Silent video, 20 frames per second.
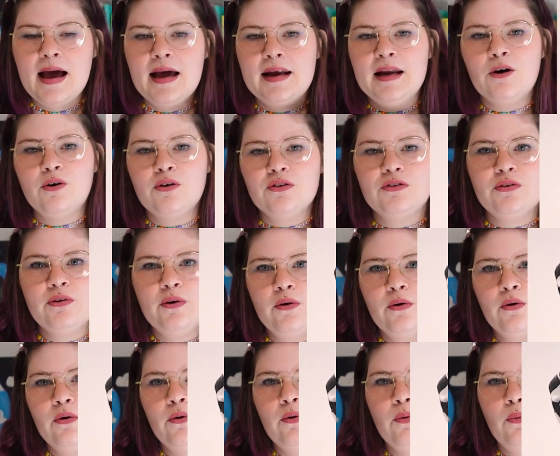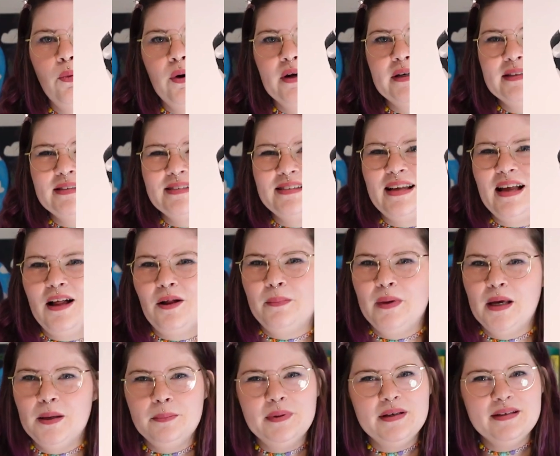and I also want to sell
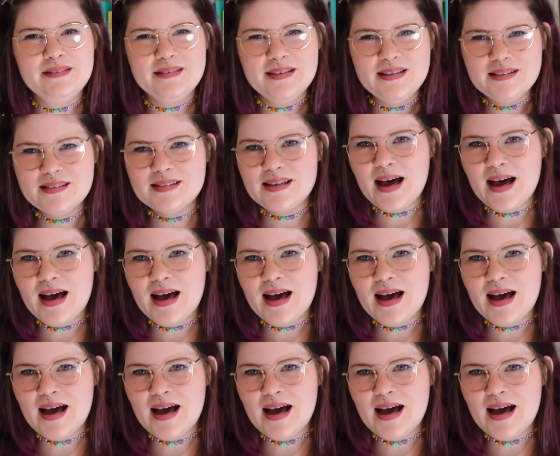maybe these